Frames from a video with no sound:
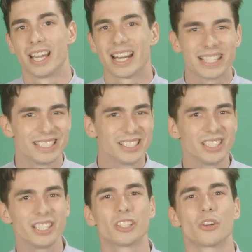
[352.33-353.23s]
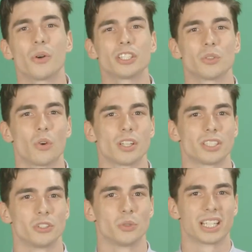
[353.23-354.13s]
And ideally, you're going to want
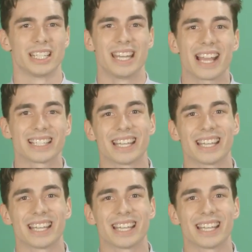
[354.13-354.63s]
to connect